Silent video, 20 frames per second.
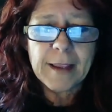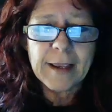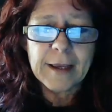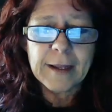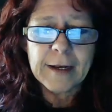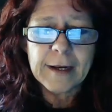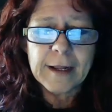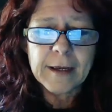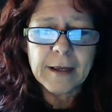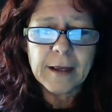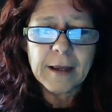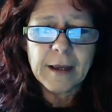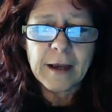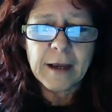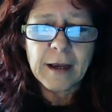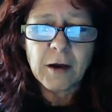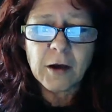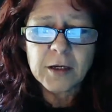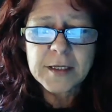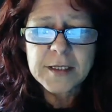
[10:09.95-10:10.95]
I
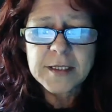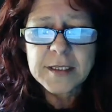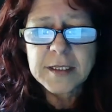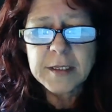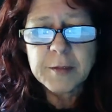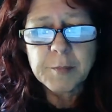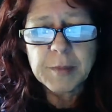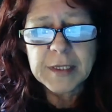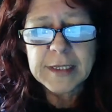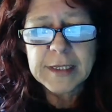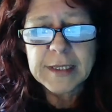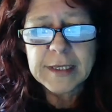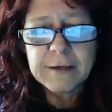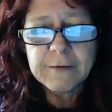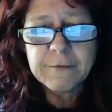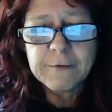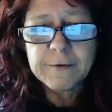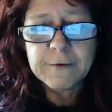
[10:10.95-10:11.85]
honestly believe